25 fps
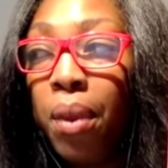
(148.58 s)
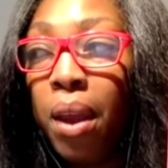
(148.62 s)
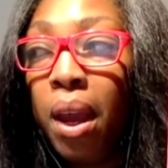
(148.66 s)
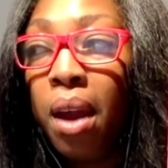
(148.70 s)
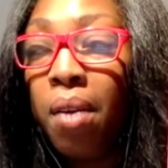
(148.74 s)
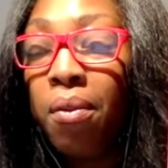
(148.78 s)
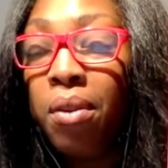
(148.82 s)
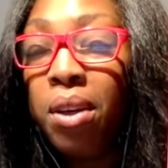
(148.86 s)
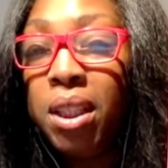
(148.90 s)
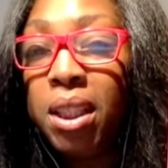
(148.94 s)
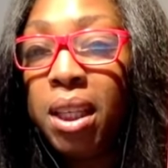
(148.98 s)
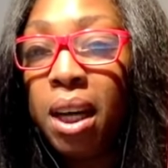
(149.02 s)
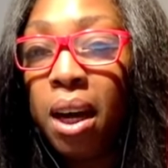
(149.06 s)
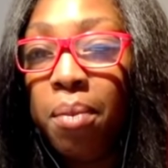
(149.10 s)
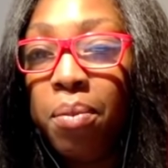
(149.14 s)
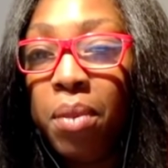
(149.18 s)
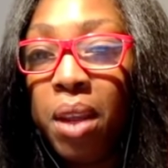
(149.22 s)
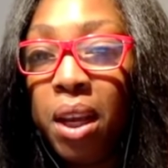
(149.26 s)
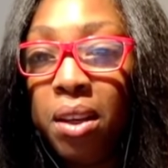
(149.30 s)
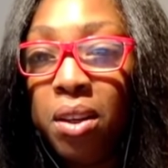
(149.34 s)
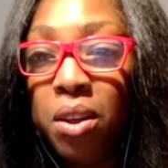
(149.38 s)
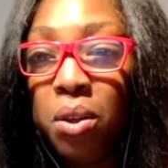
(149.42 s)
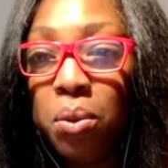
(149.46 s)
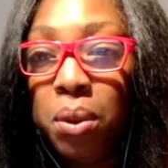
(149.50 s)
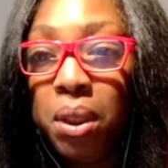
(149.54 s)
every time
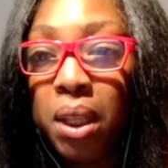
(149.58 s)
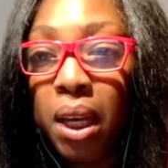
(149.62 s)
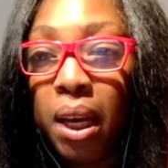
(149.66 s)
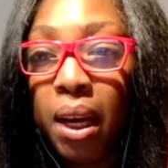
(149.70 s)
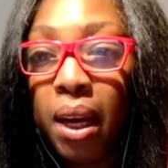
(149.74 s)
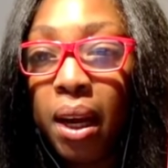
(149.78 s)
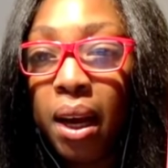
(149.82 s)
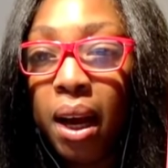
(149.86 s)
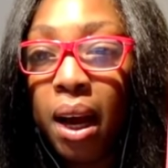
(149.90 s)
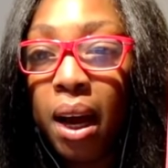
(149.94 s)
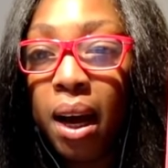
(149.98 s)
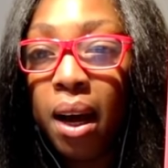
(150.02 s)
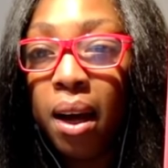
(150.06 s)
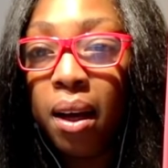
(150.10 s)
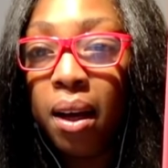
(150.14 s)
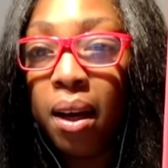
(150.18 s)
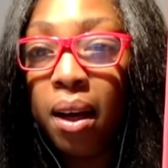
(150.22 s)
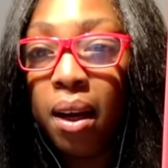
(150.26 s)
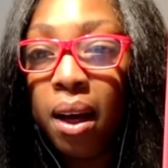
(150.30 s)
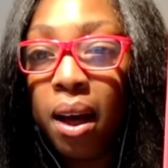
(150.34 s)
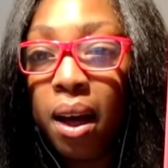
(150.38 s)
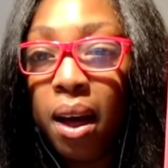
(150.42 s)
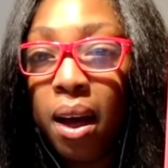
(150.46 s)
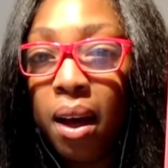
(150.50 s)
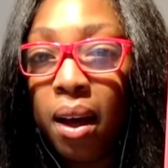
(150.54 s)
that you say Ka,
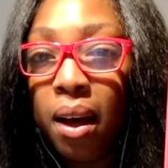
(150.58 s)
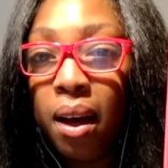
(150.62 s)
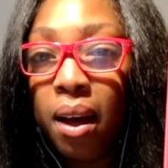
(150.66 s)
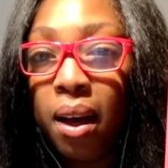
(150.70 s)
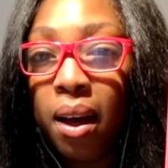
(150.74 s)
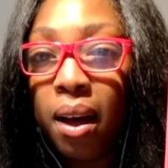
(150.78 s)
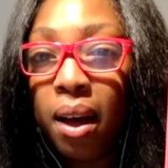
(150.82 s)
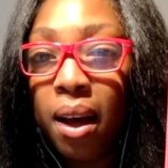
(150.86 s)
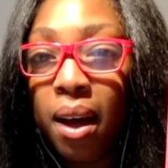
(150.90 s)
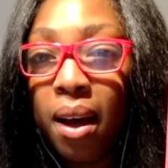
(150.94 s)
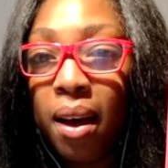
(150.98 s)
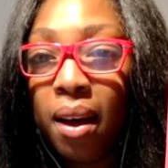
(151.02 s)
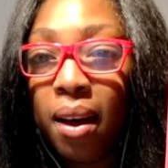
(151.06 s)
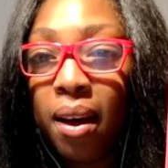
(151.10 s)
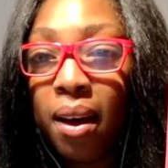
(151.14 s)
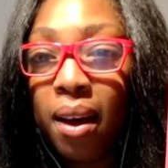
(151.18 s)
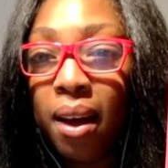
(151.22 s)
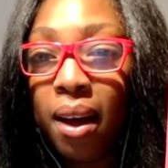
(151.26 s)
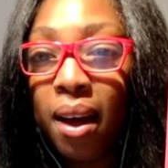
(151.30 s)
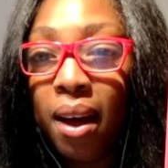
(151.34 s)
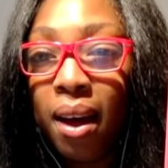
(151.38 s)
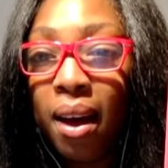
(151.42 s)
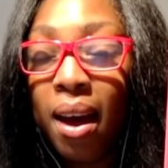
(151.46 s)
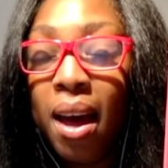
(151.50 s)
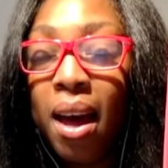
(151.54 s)
Ka, Ka,
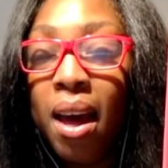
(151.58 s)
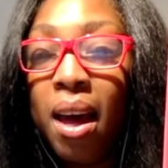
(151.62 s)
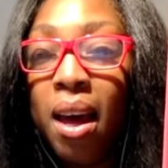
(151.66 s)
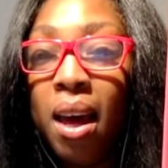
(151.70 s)
Ka,